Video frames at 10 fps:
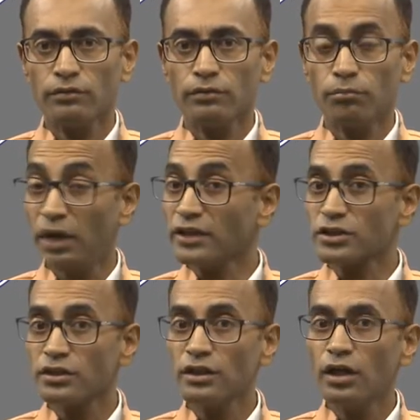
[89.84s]
But
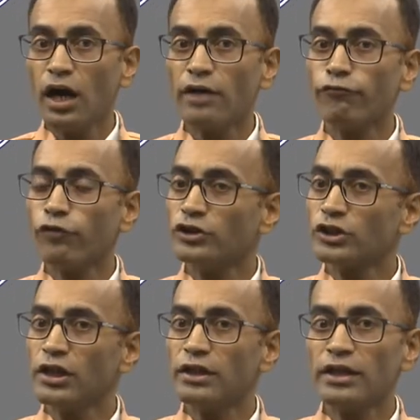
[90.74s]

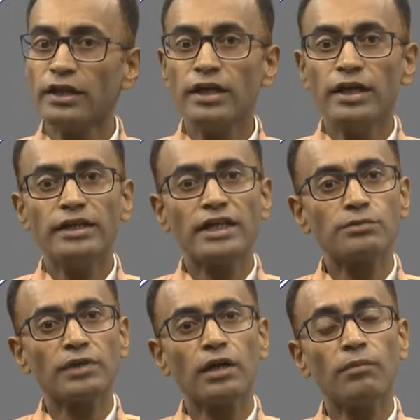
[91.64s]
unfortunately, it has
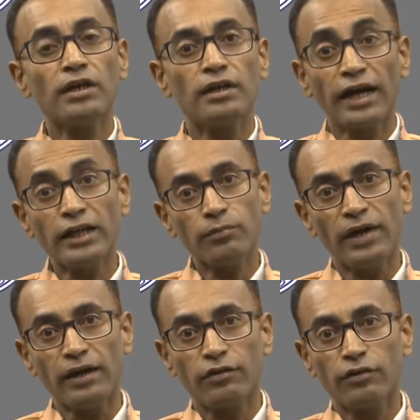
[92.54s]
become a nightmare
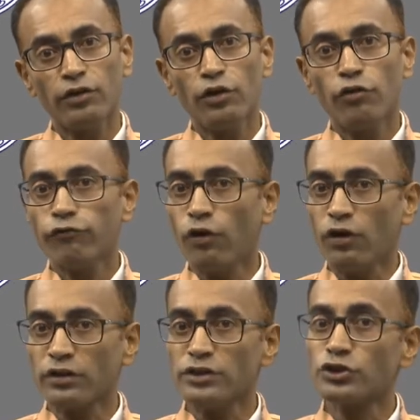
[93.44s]
for
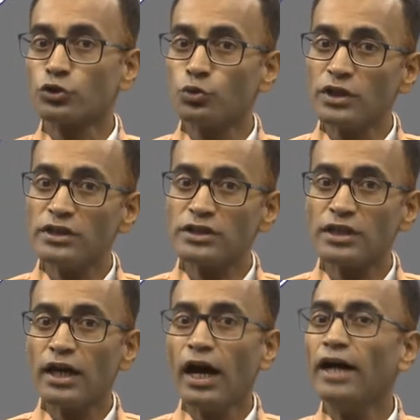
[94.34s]
the students
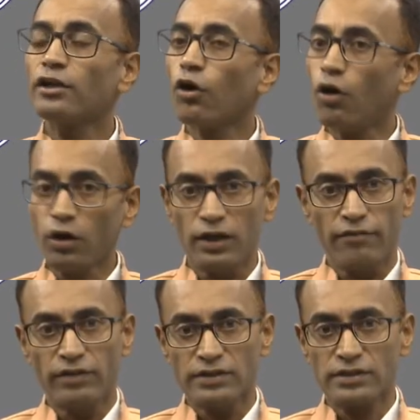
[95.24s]
at all
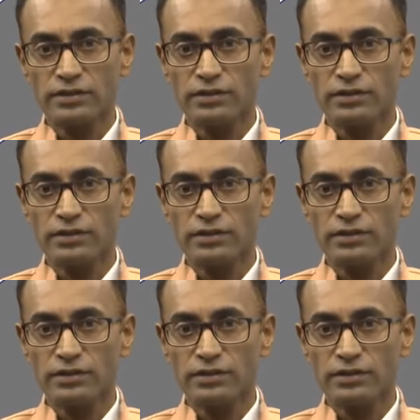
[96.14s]
levels.